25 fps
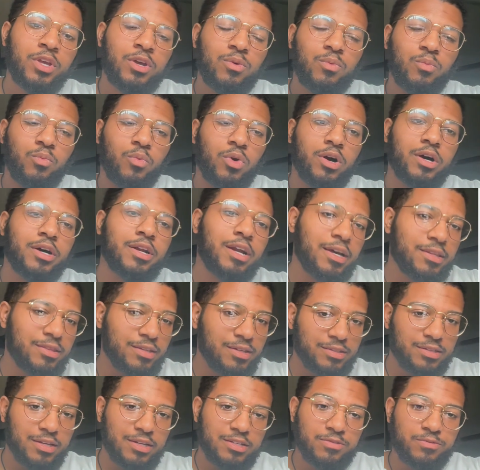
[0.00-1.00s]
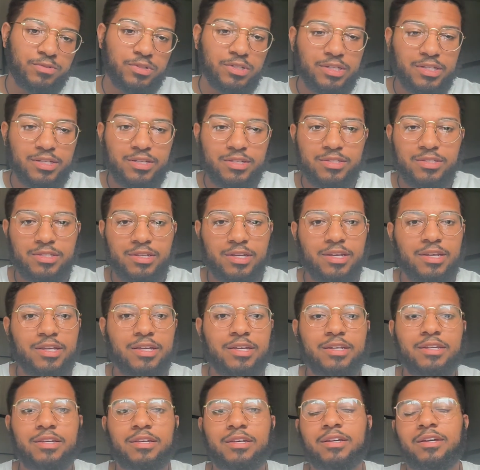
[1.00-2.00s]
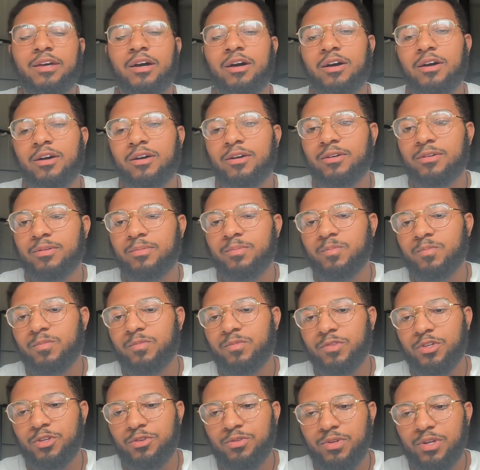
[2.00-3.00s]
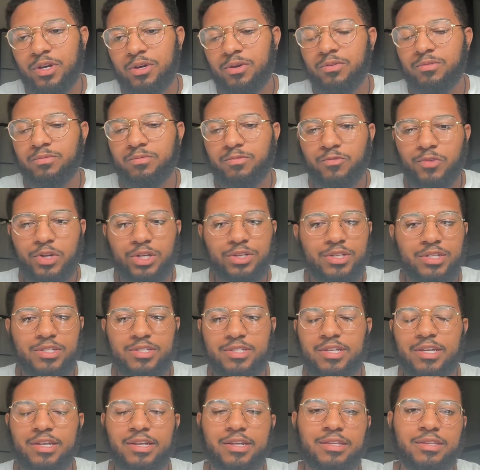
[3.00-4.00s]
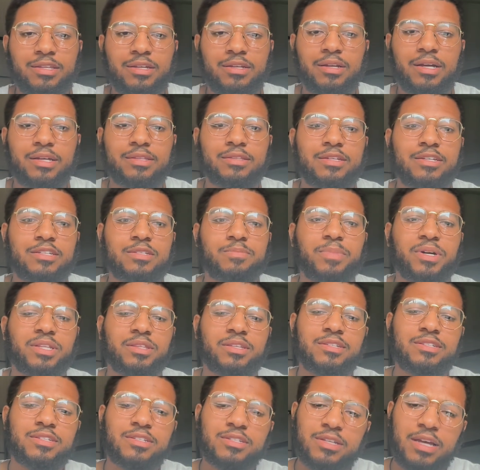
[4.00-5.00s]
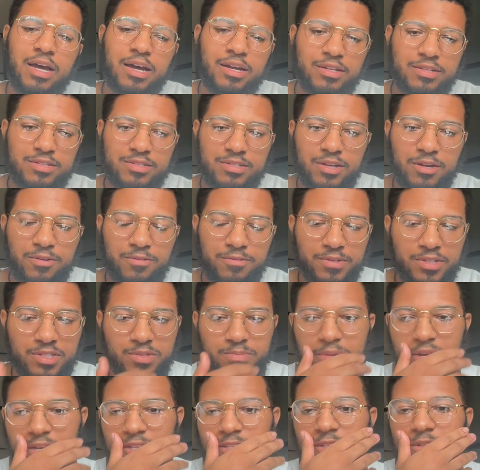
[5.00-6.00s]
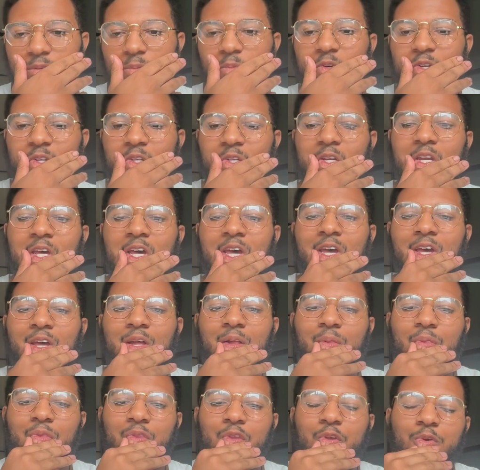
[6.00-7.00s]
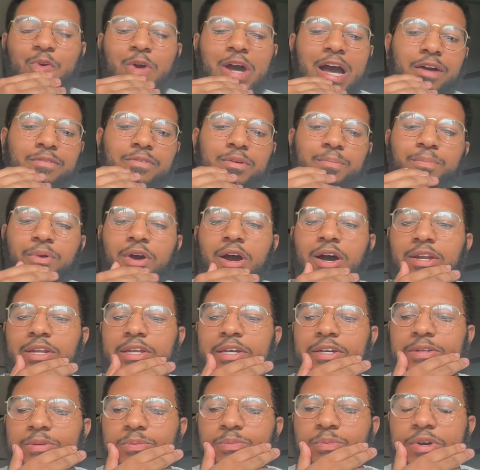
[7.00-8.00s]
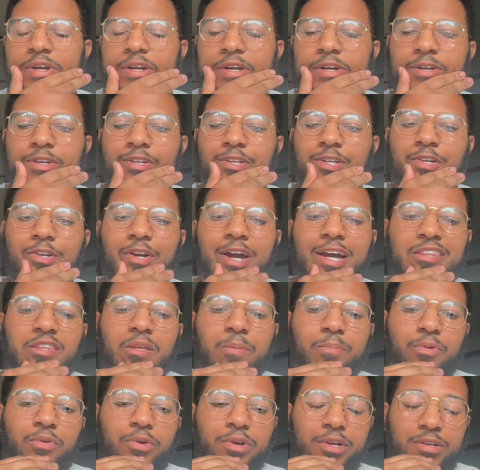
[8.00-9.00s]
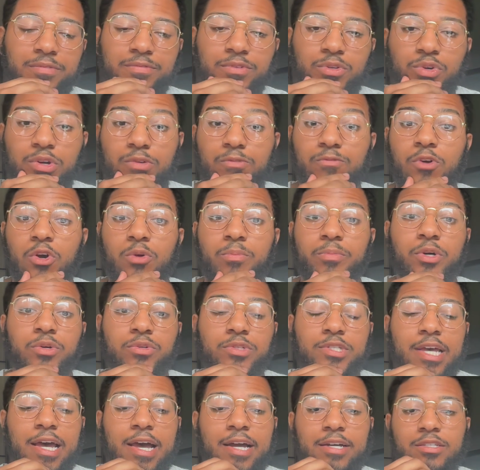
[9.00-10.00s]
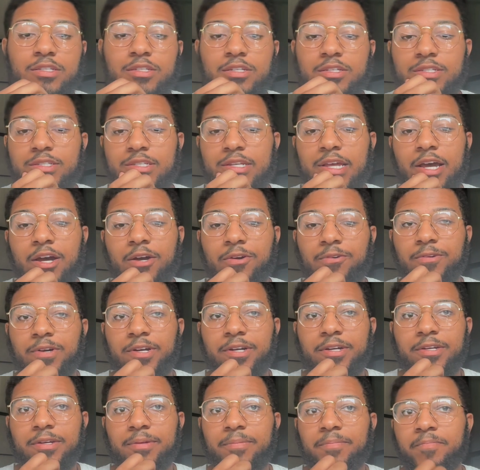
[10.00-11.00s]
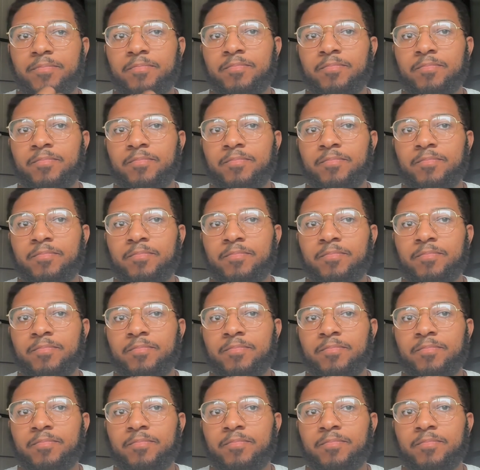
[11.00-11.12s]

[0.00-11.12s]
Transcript: One, I think that's really insane. You don't really see anything like this, but this is kind of self-expected when you have a product where you're at the point of doing robo taxis now, right?